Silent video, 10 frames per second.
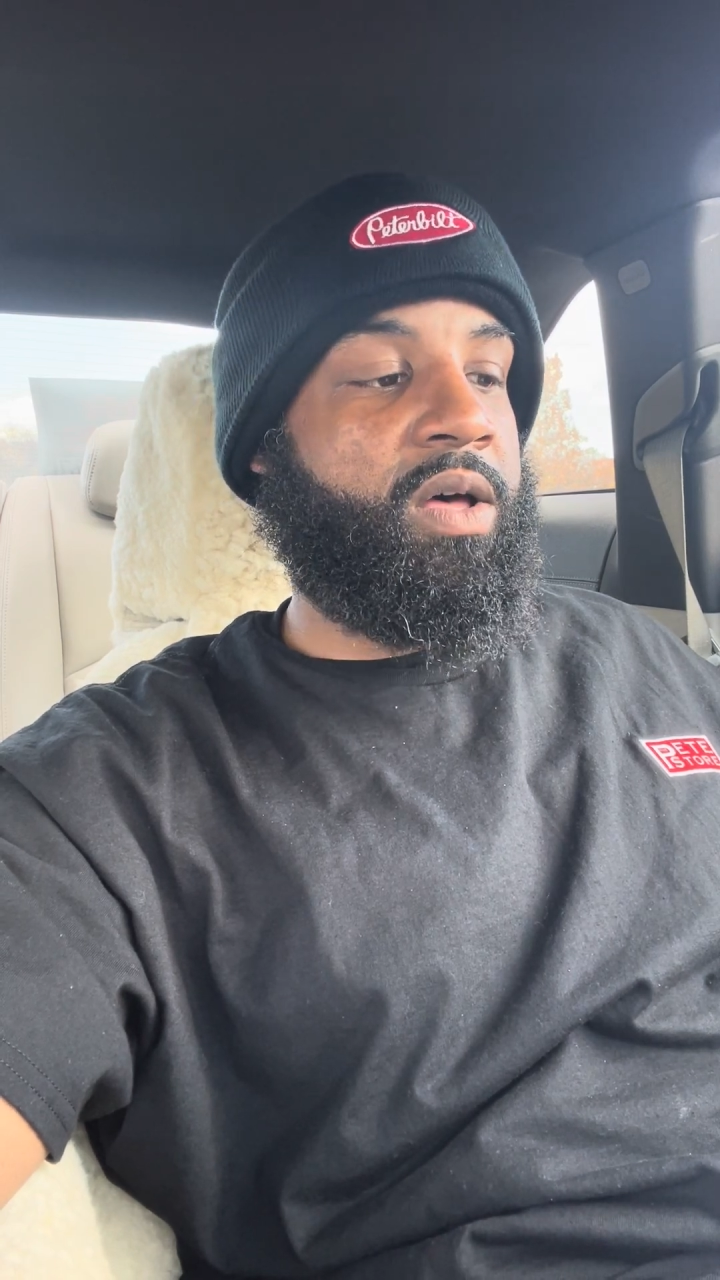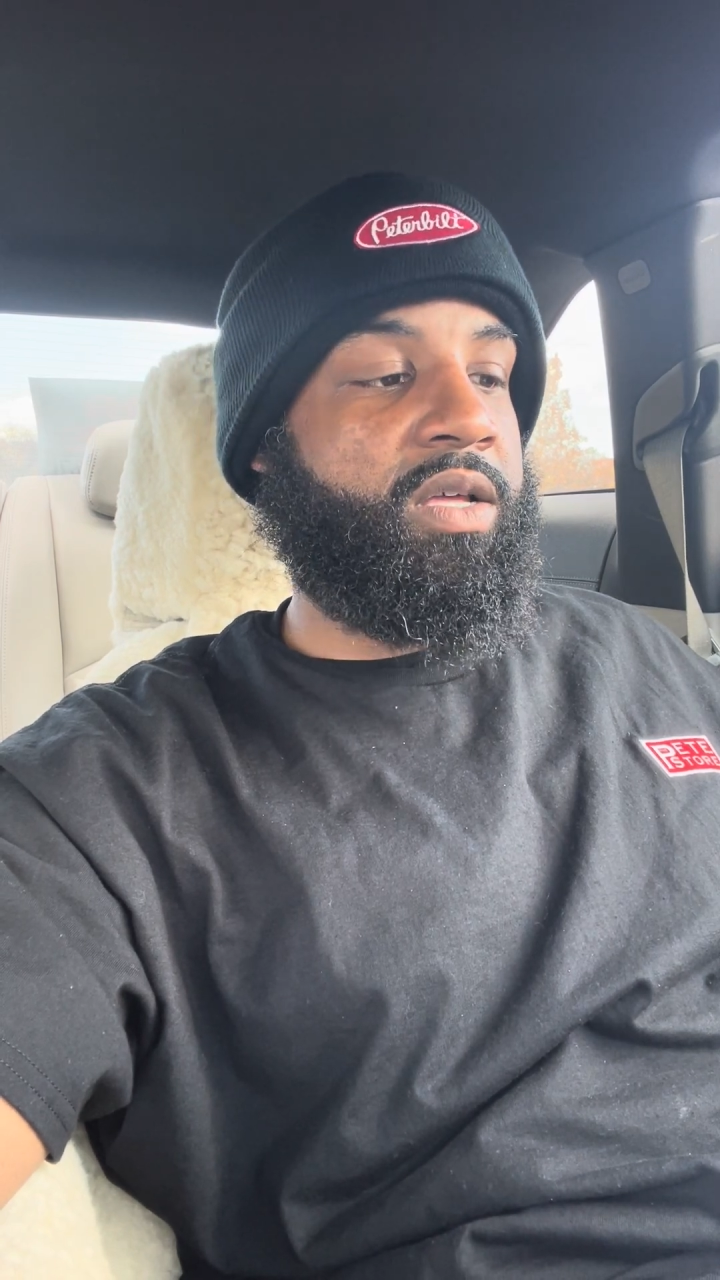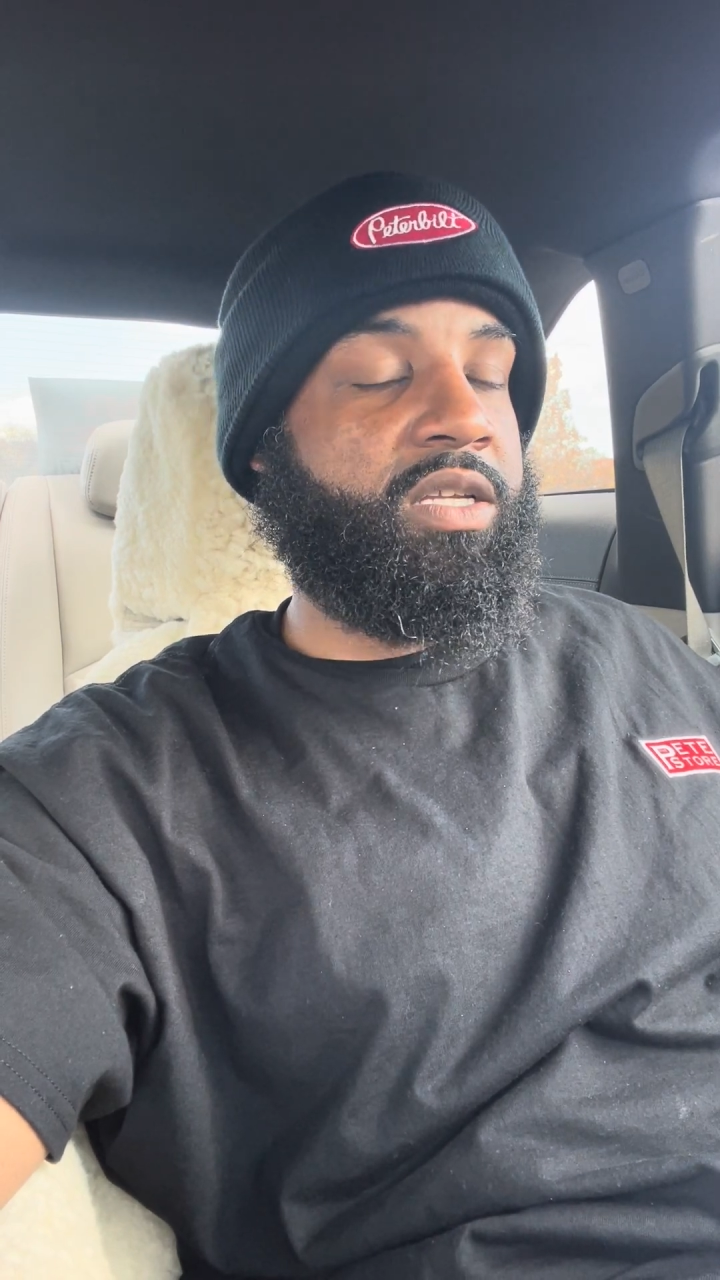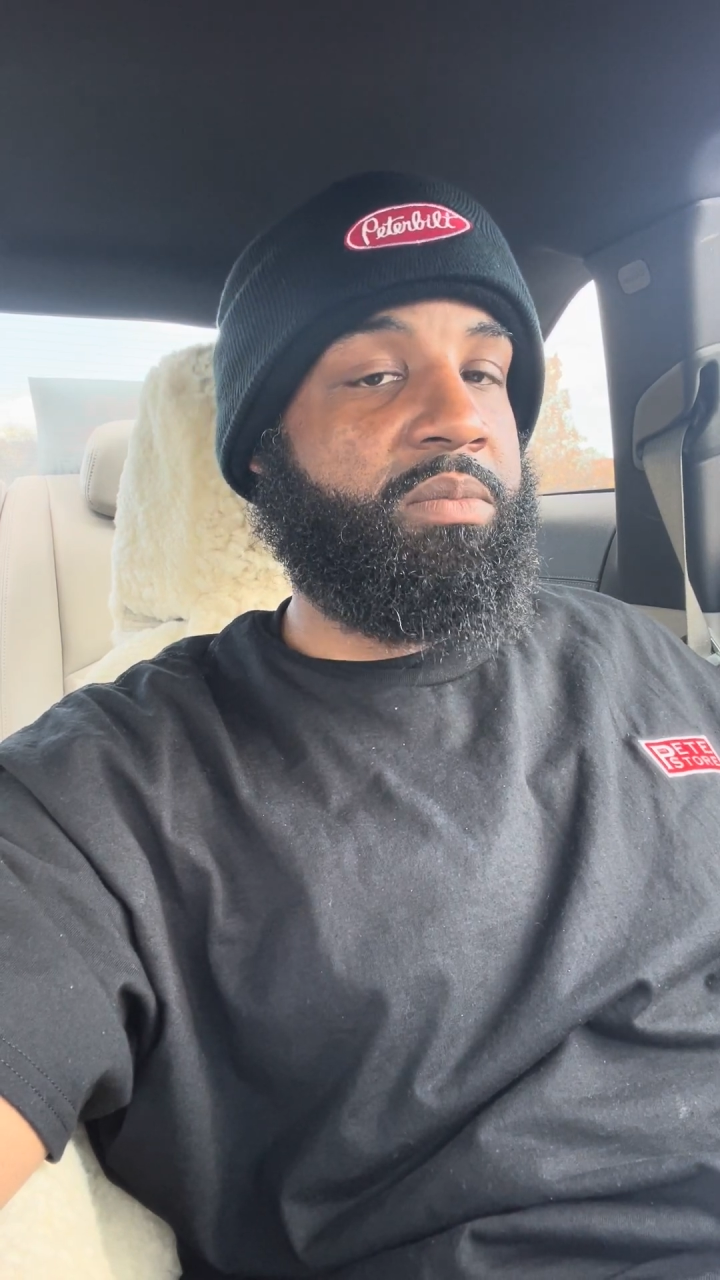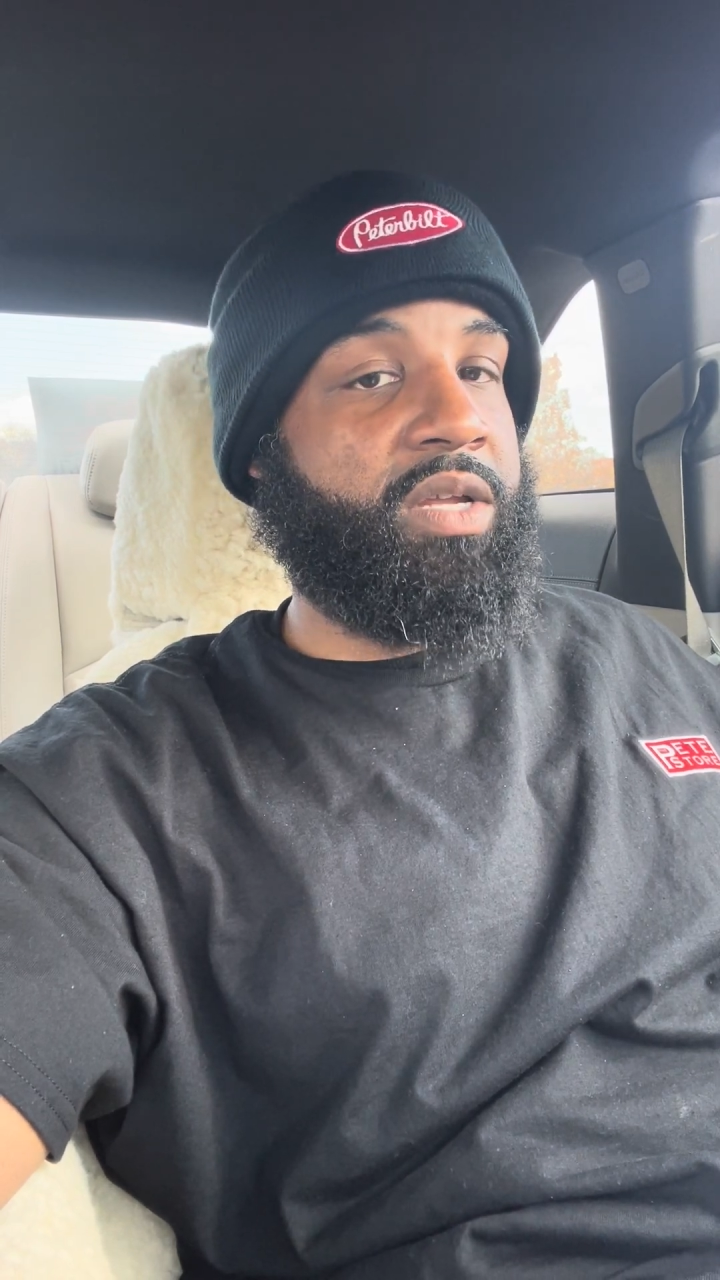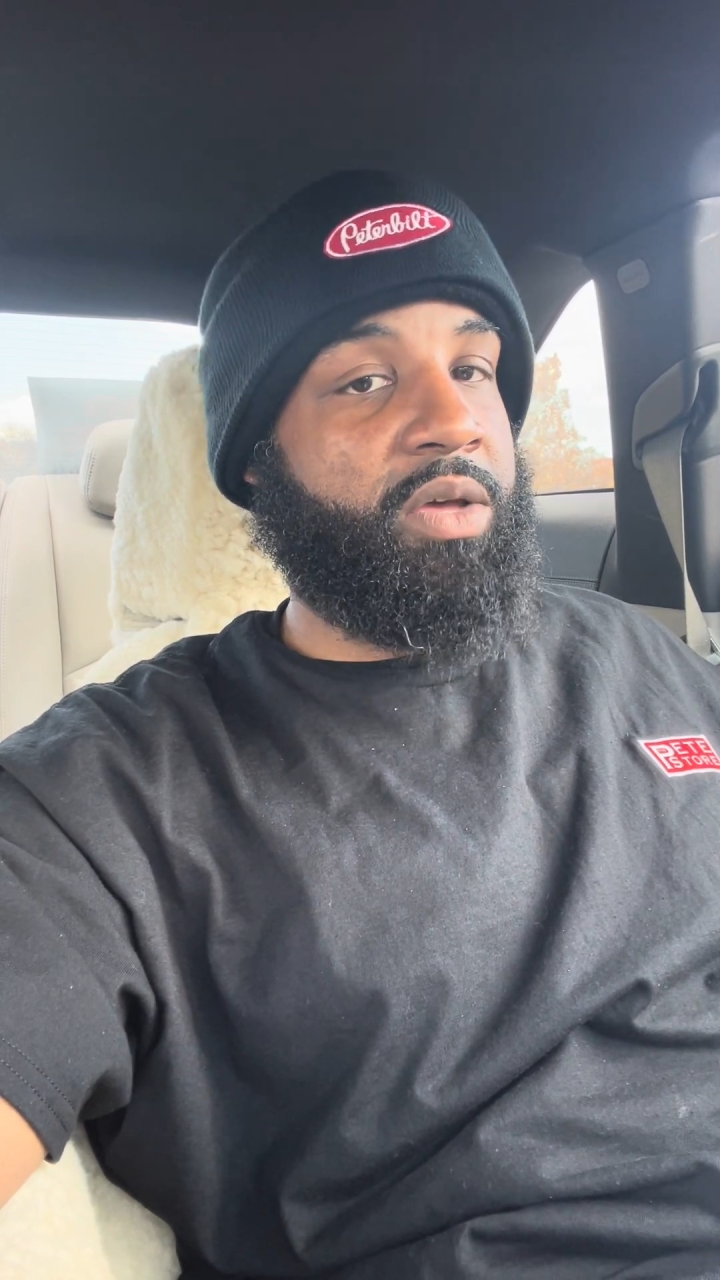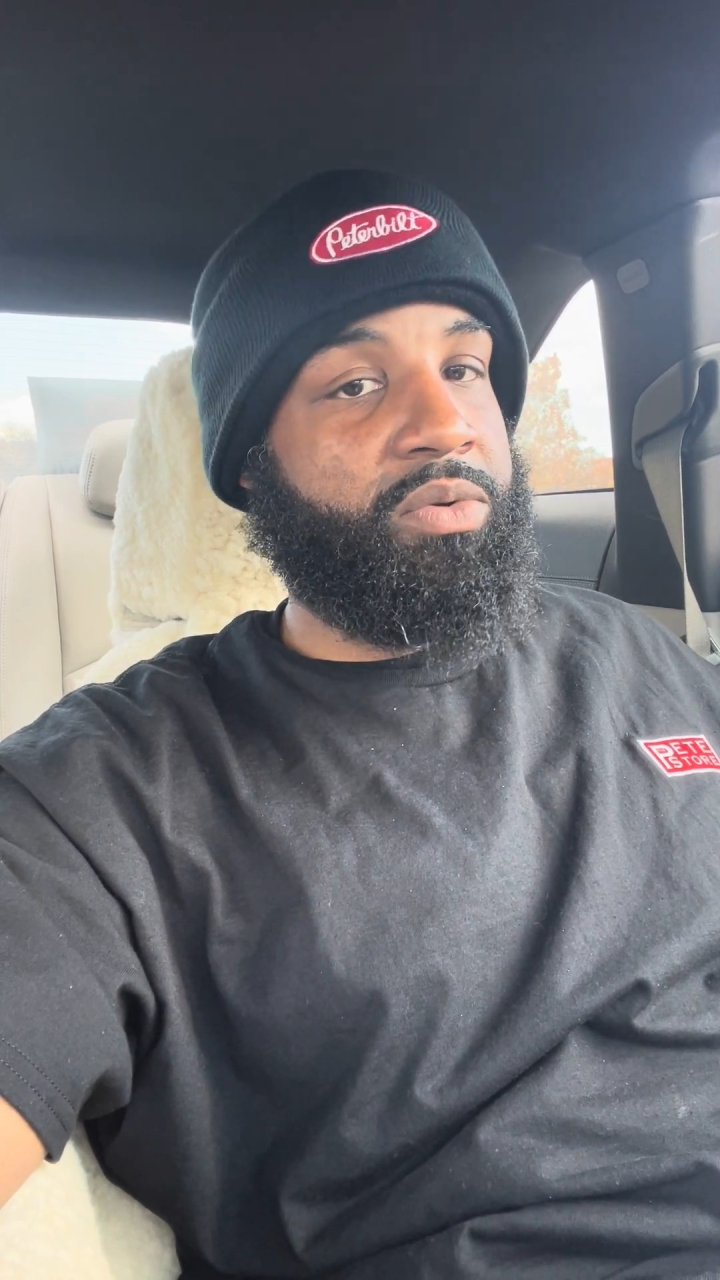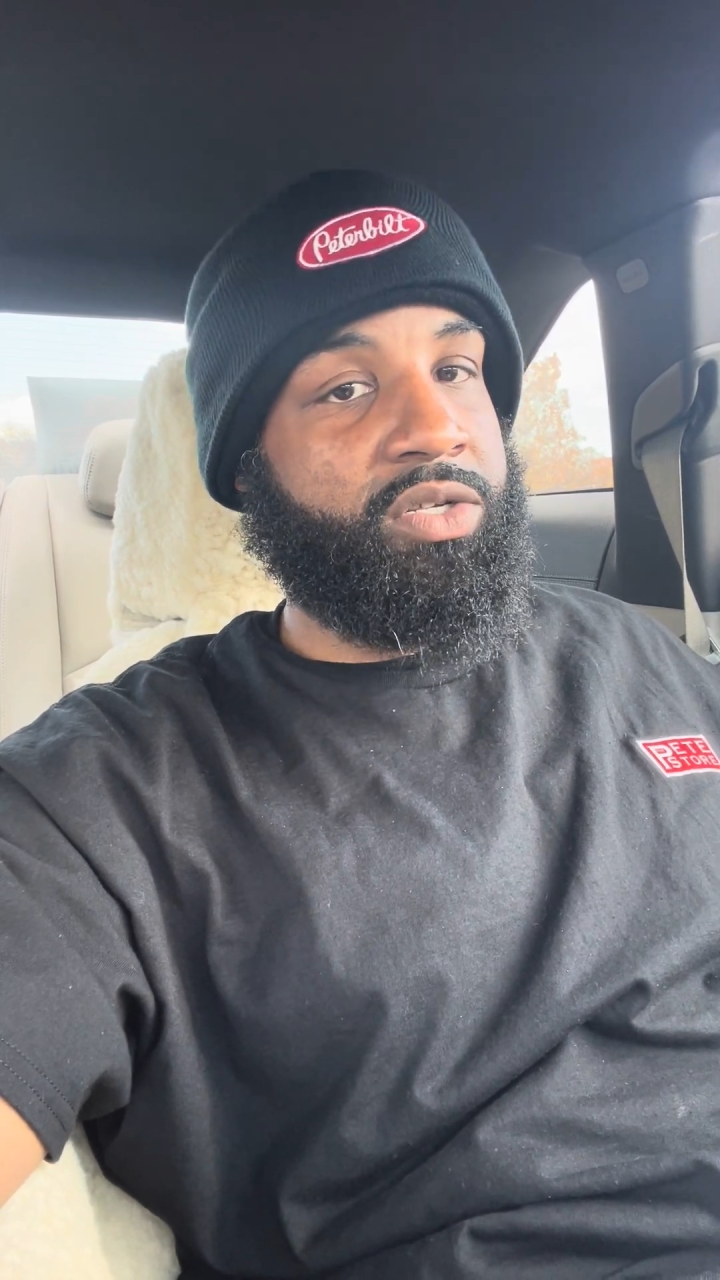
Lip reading: some type of